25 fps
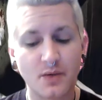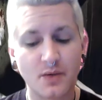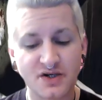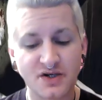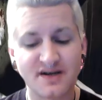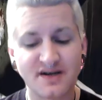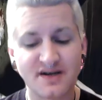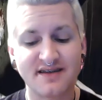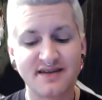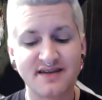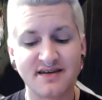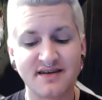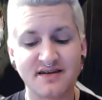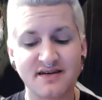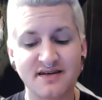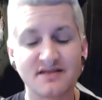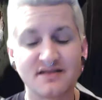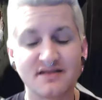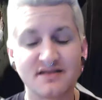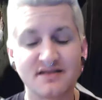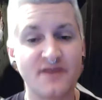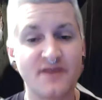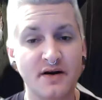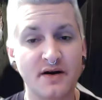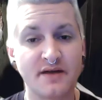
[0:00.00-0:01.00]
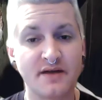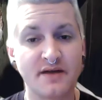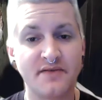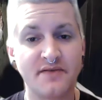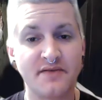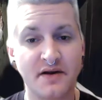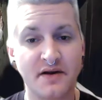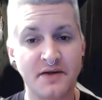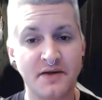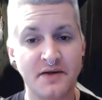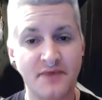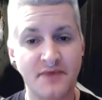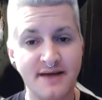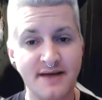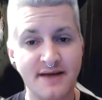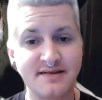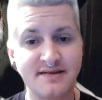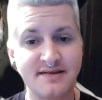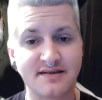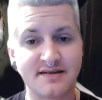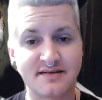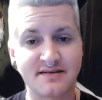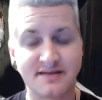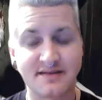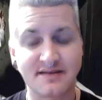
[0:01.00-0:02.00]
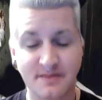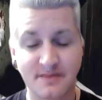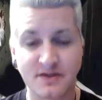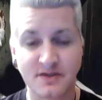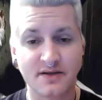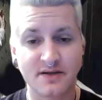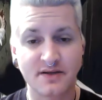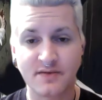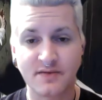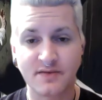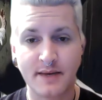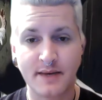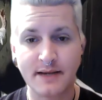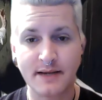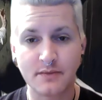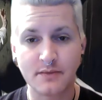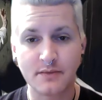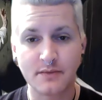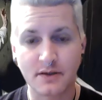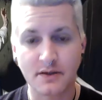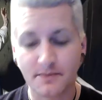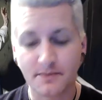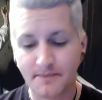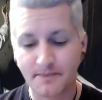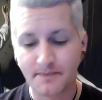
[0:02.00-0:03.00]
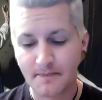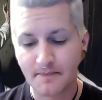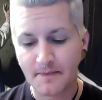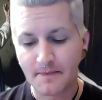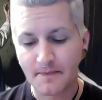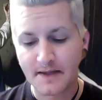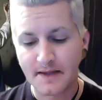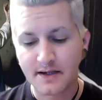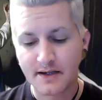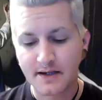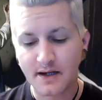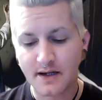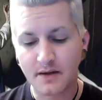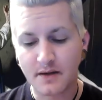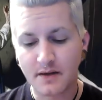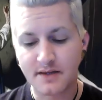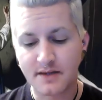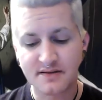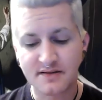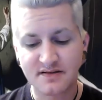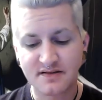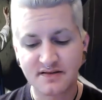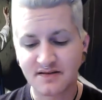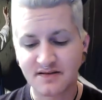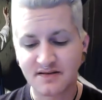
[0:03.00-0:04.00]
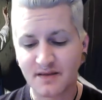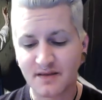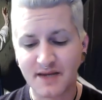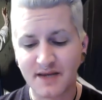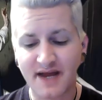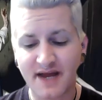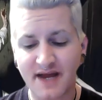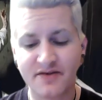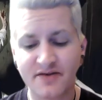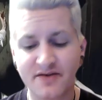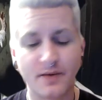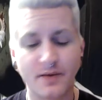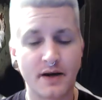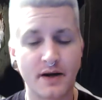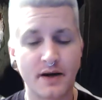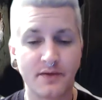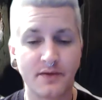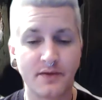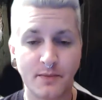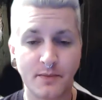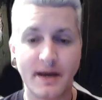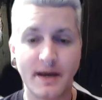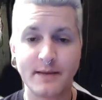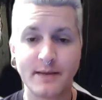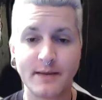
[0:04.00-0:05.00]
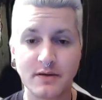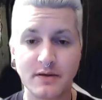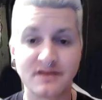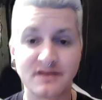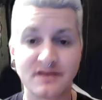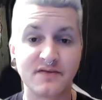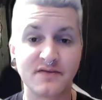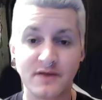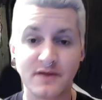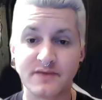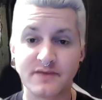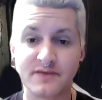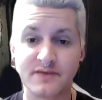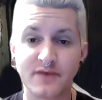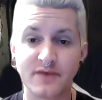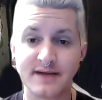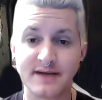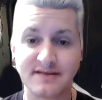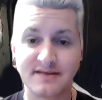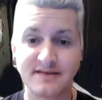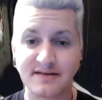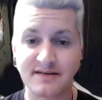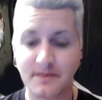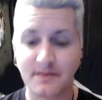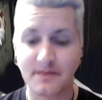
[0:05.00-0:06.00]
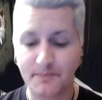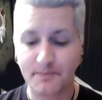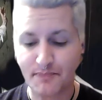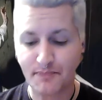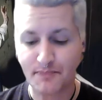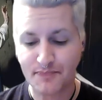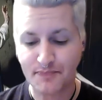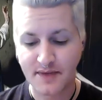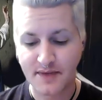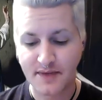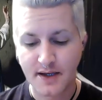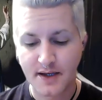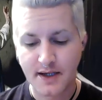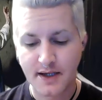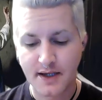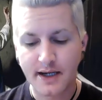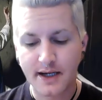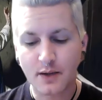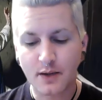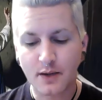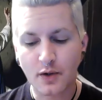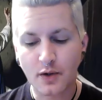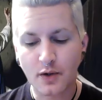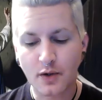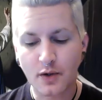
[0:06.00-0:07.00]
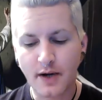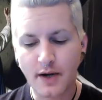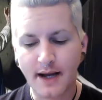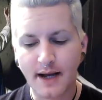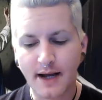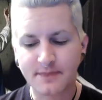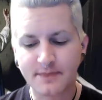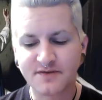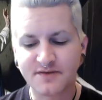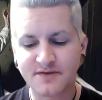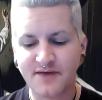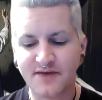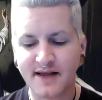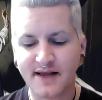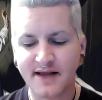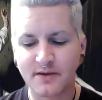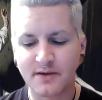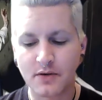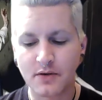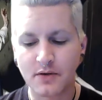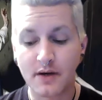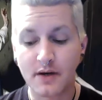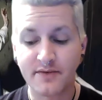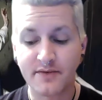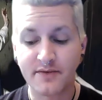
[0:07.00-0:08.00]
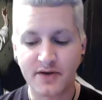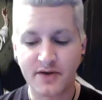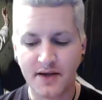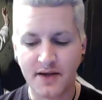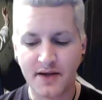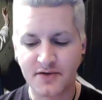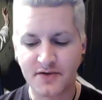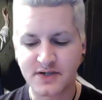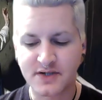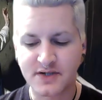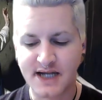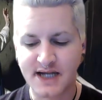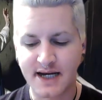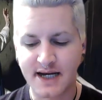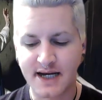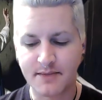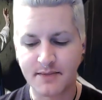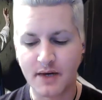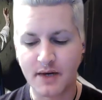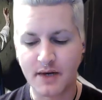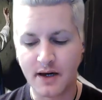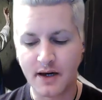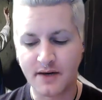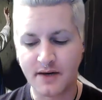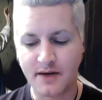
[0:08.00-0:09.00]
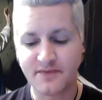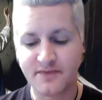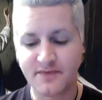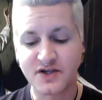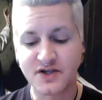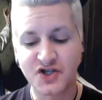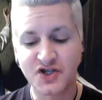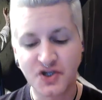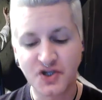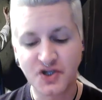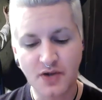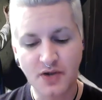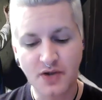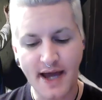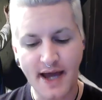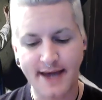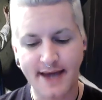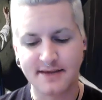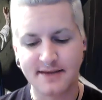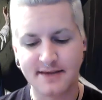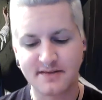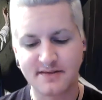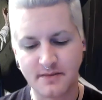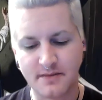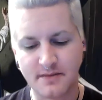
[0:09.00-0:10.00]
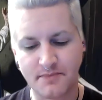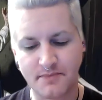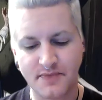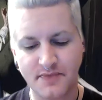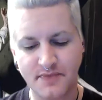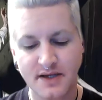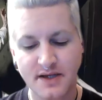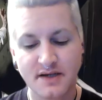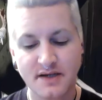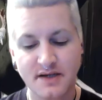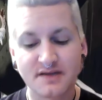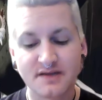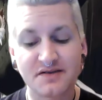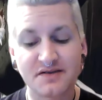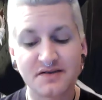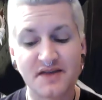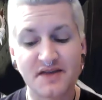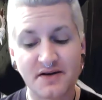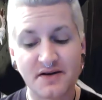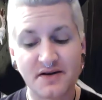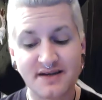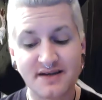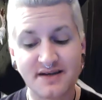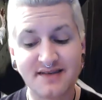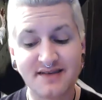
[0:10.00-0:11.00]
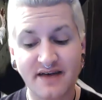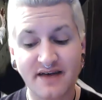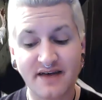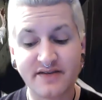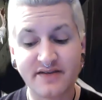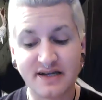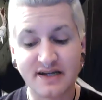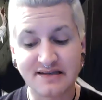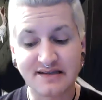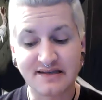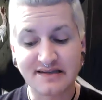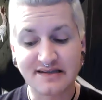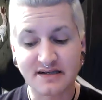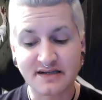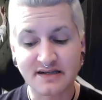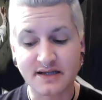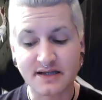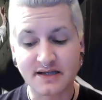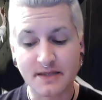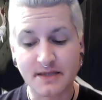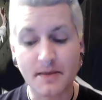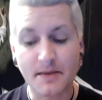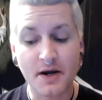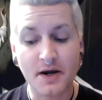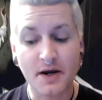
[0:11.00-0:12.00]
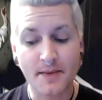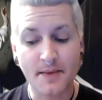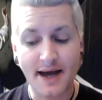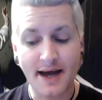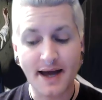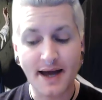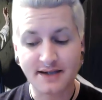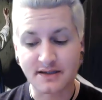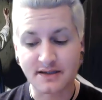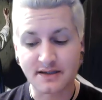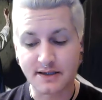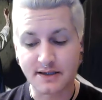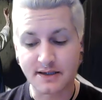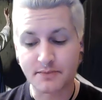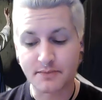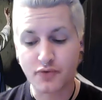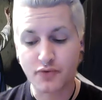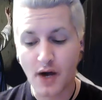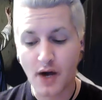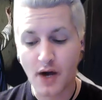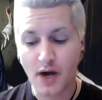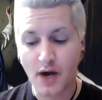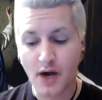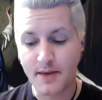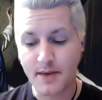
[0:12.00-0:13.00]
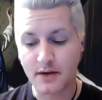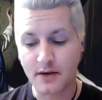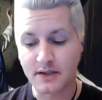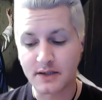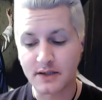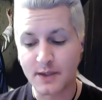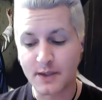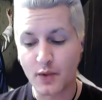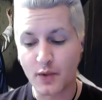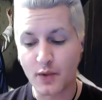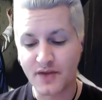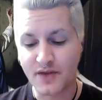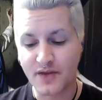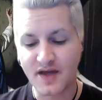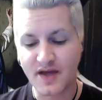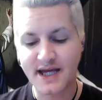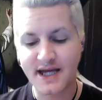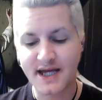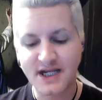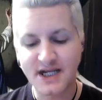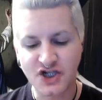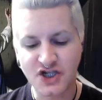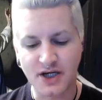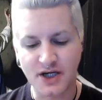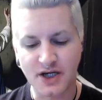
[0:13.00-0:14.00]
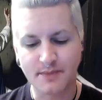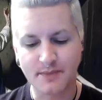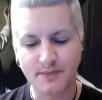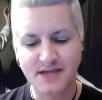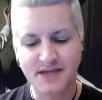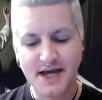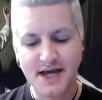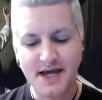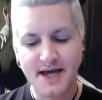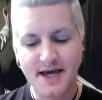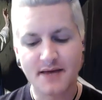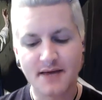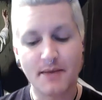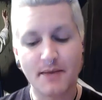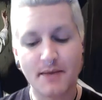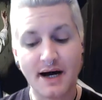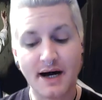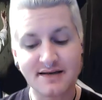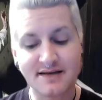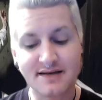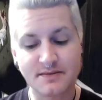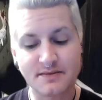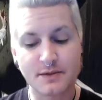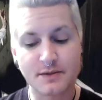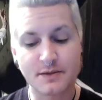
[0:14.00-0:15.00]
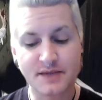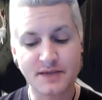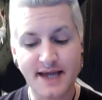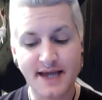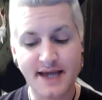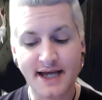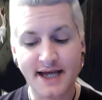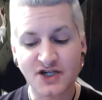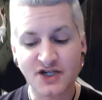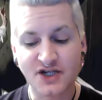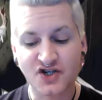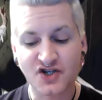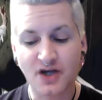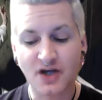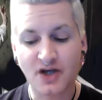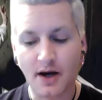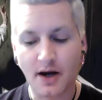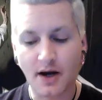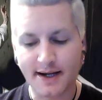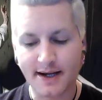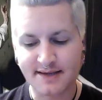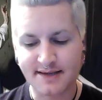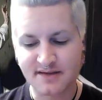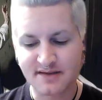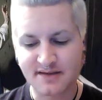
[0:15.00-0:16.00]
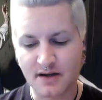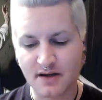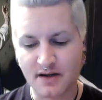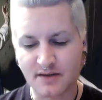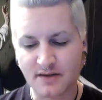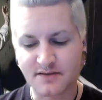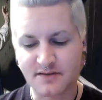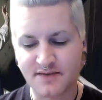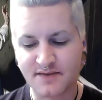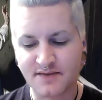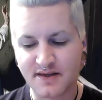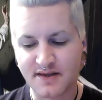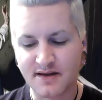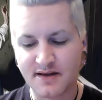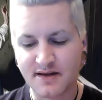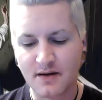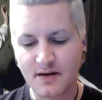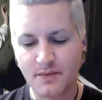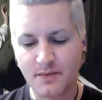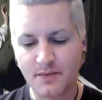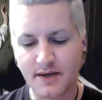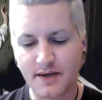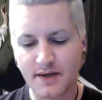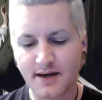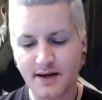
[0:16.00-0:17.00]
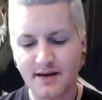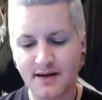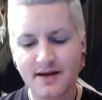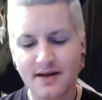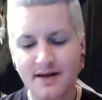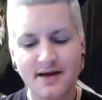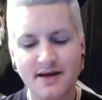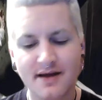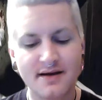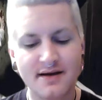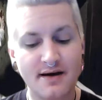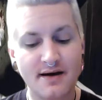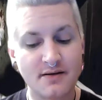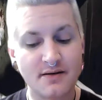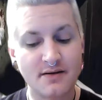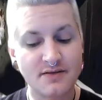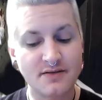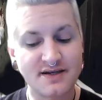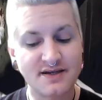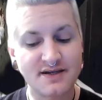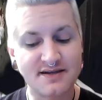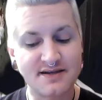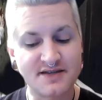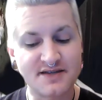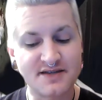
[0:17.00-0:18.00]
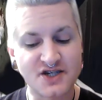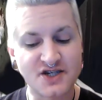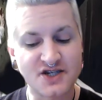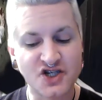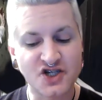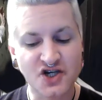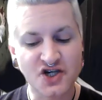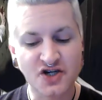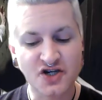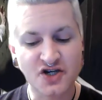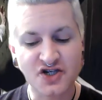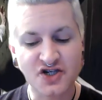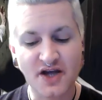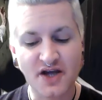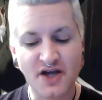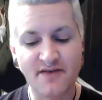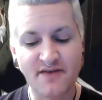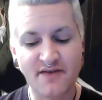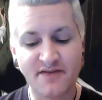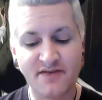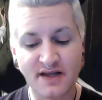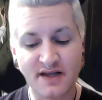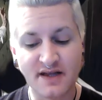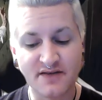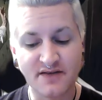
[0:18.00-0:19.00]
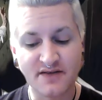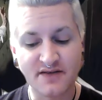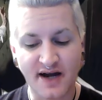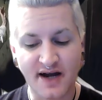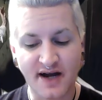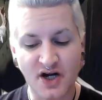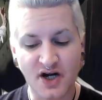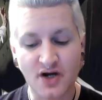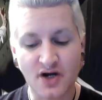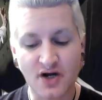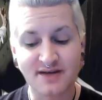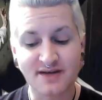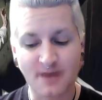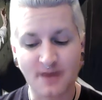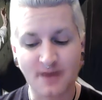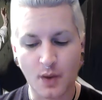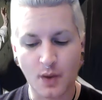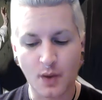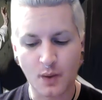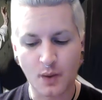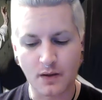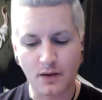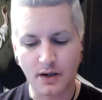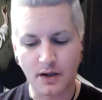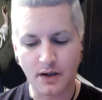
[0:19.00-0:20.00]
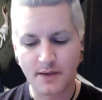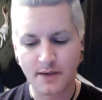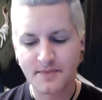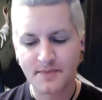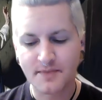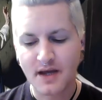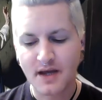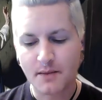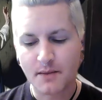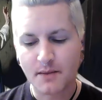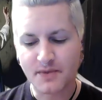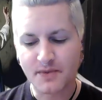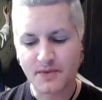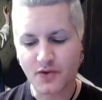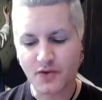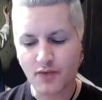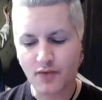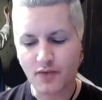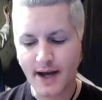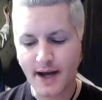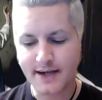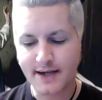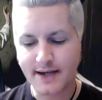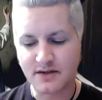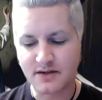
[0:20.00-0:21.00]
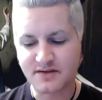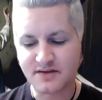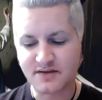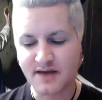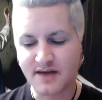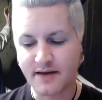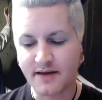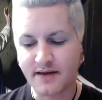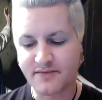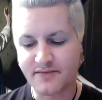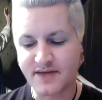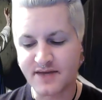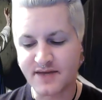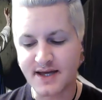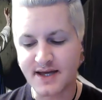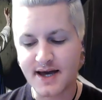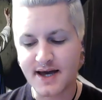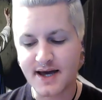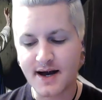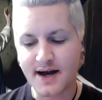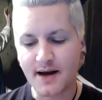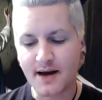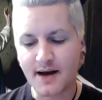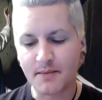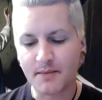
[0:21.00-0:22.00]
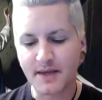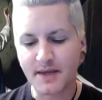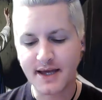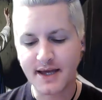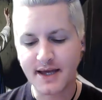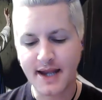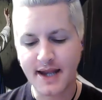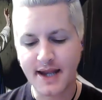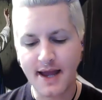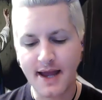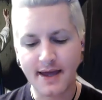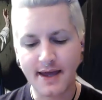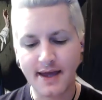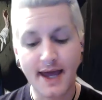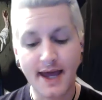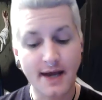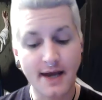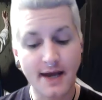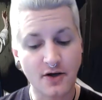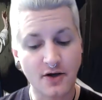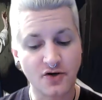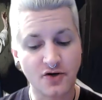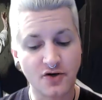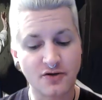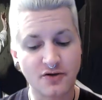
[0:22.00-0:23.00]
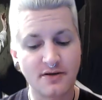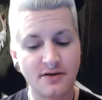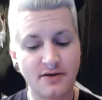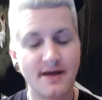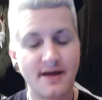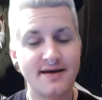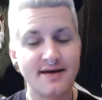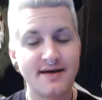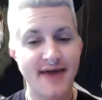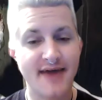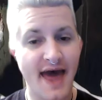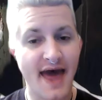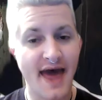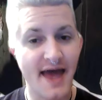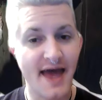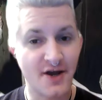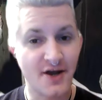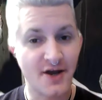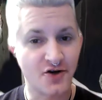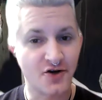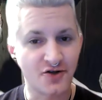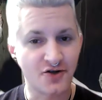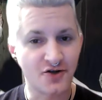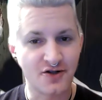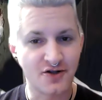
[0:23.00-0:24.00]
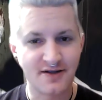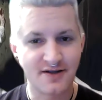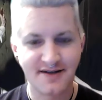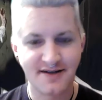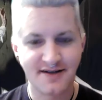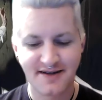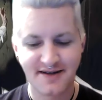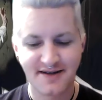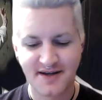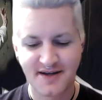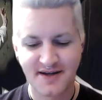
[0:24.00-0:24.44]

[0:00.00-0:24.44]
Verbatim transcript: which I think is very, very racist, especially of the Bible. Now, and this is, I mean, everywhere. The Bible is full of racism. Now, or perhaps a follower of another type of Judaism. So there is evidence to link Mary Magdalene primarily with Egypt and possibly with the ancient goddess cult of Ethiopia, not only did the church vilify her as a whore, but the writers of the um, can- canonical, canonical